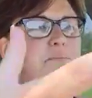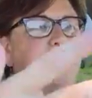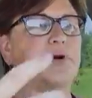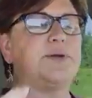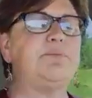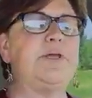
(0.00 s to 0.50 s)

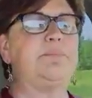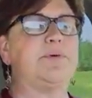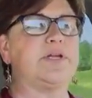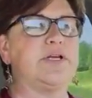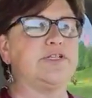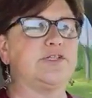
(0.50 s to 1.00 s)
bring
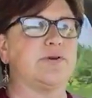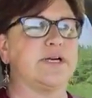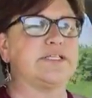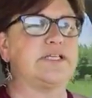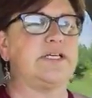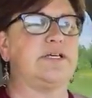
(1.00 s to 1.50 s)
people into
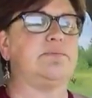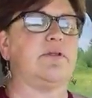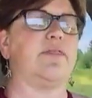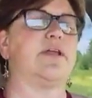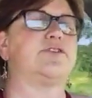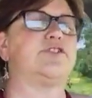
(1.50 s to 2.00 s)
our
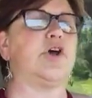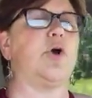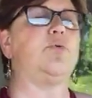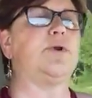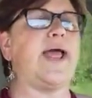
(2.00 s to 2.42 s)
team that don't